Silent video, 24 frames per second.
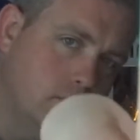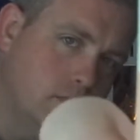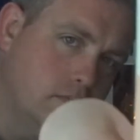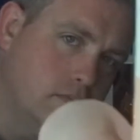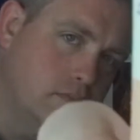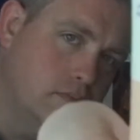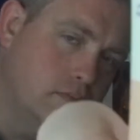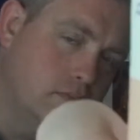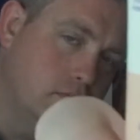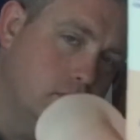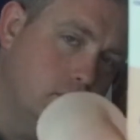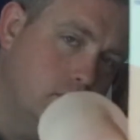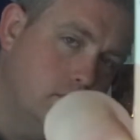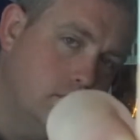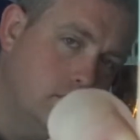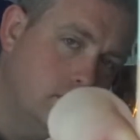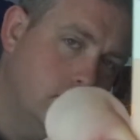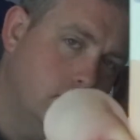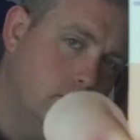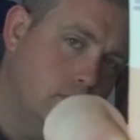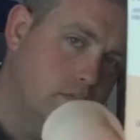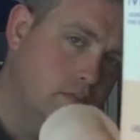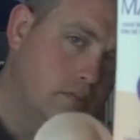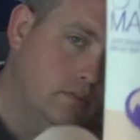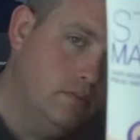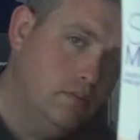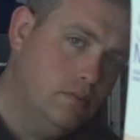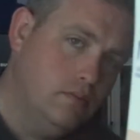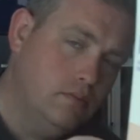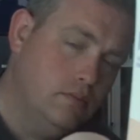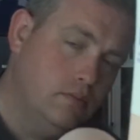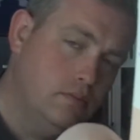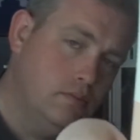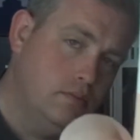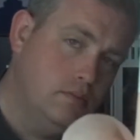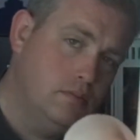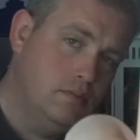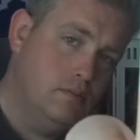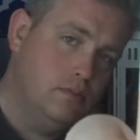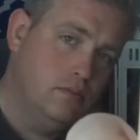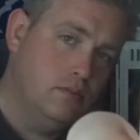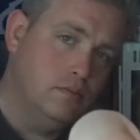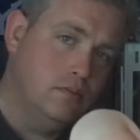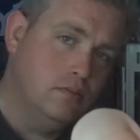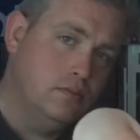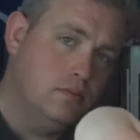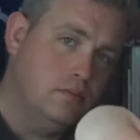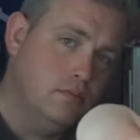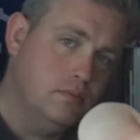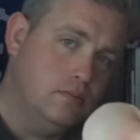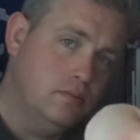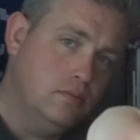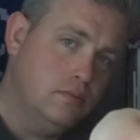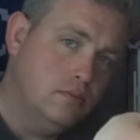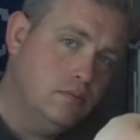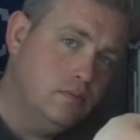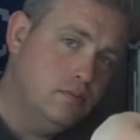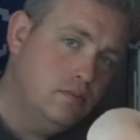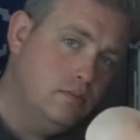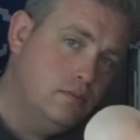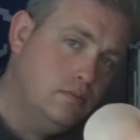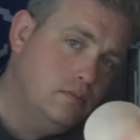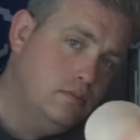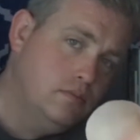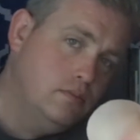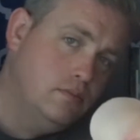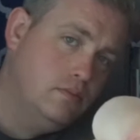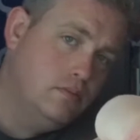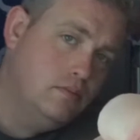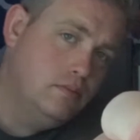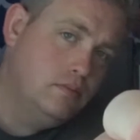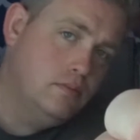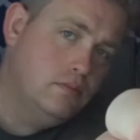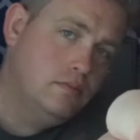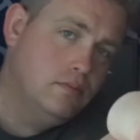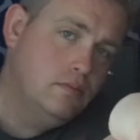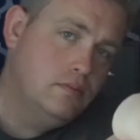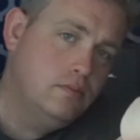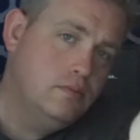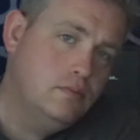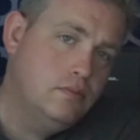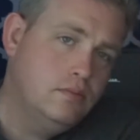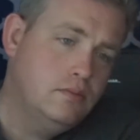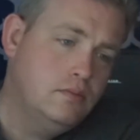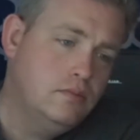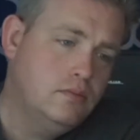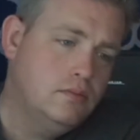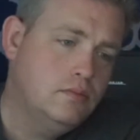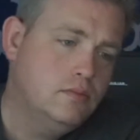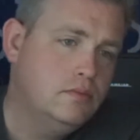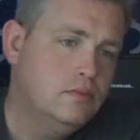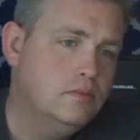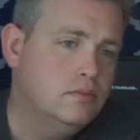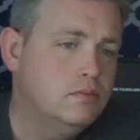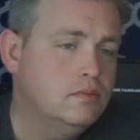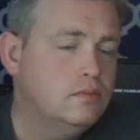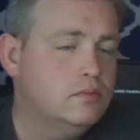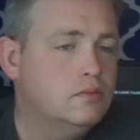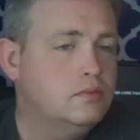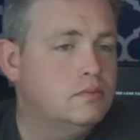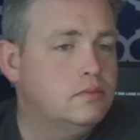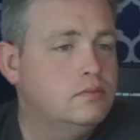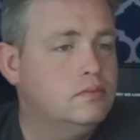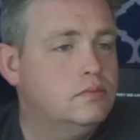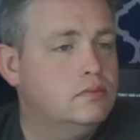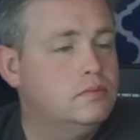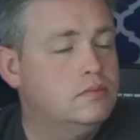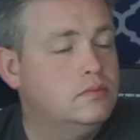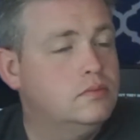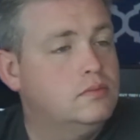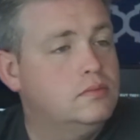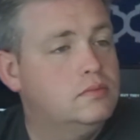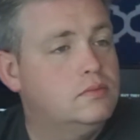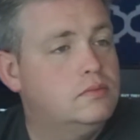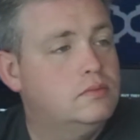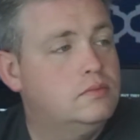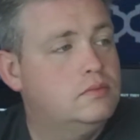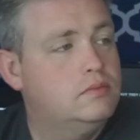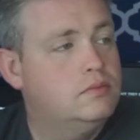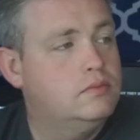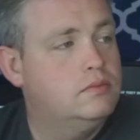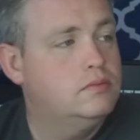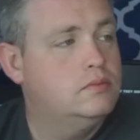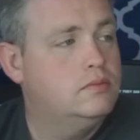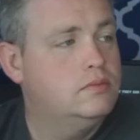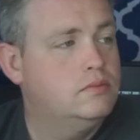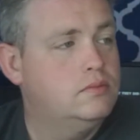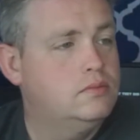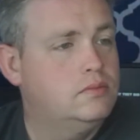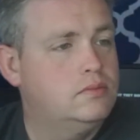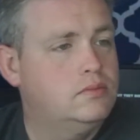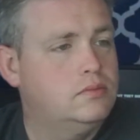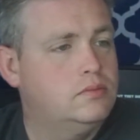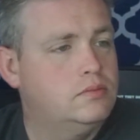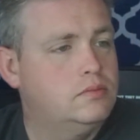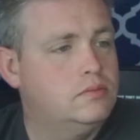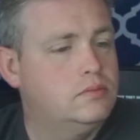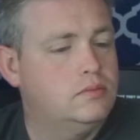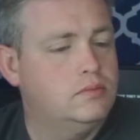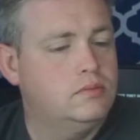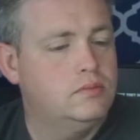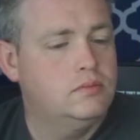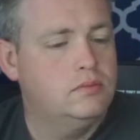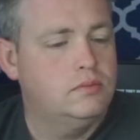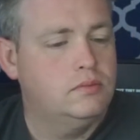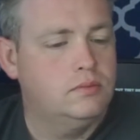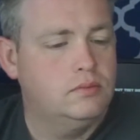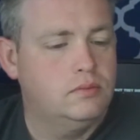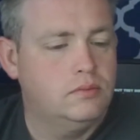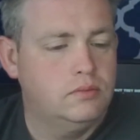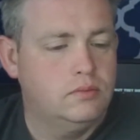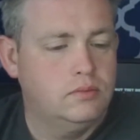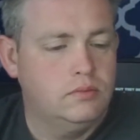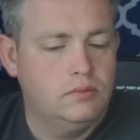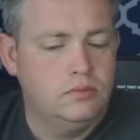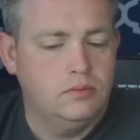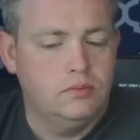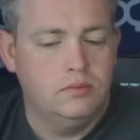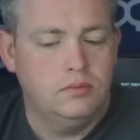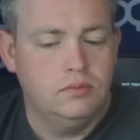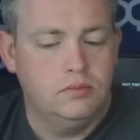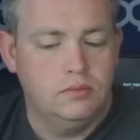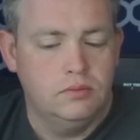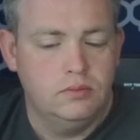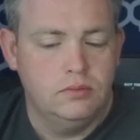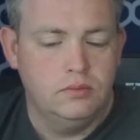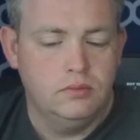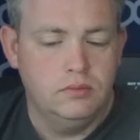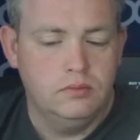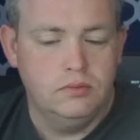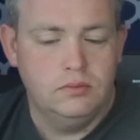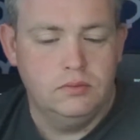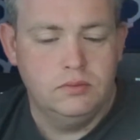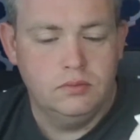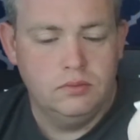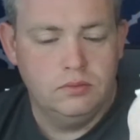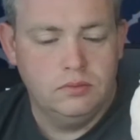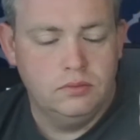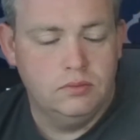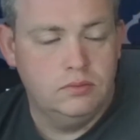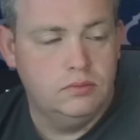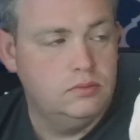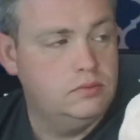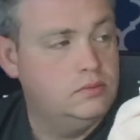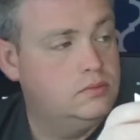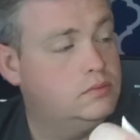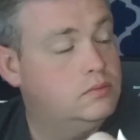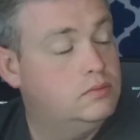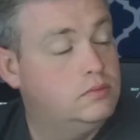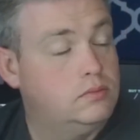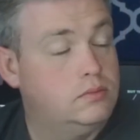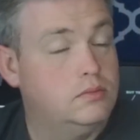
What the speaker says: This person isn't speaking.